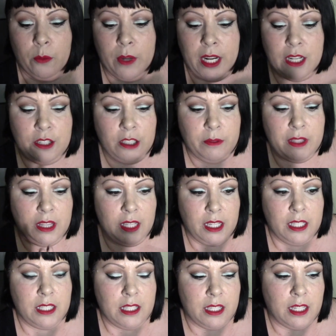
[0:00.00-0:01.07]
What I do with
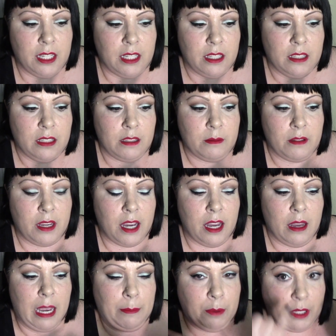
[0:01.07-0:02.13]
these is
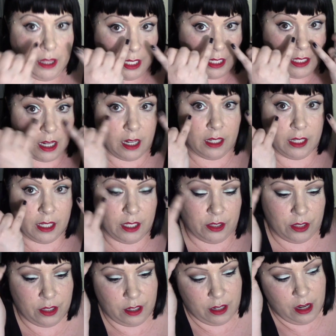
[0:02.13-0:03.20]
I put these on
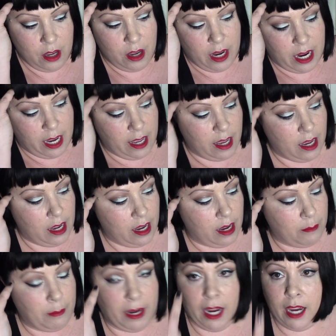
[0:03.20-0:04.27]
under
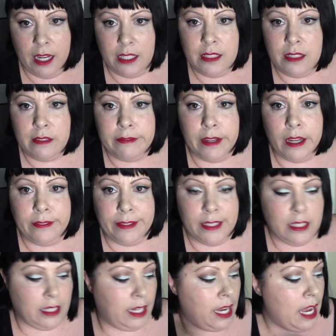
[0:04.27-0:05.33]
my eyes,
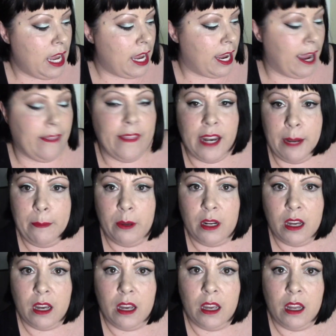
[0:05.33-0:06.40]
obviously, and then I put
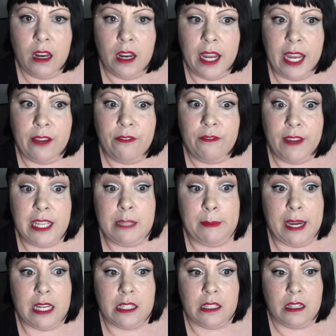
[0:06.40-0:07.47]
on a face
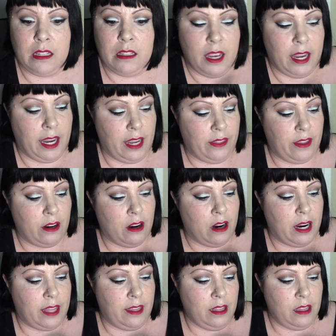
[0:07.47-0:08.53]
mask. And
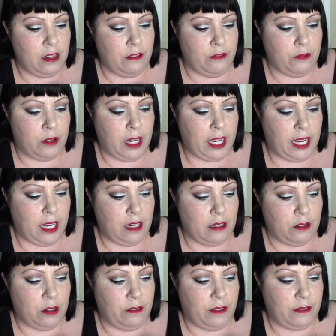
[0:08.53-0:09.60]
I think there are 48
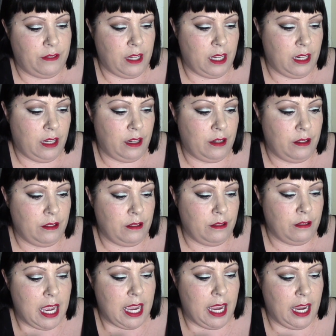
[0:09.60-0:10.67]
or 50 in here.
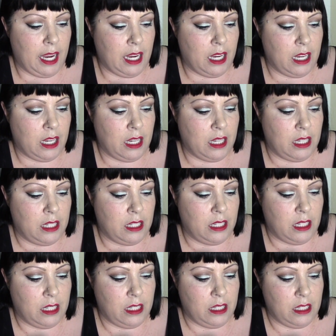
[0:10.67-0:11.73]

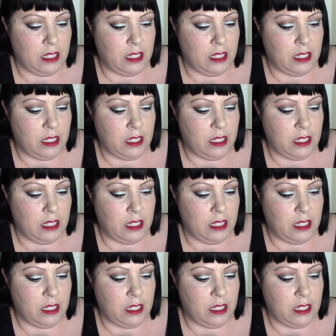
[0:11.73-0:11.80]
And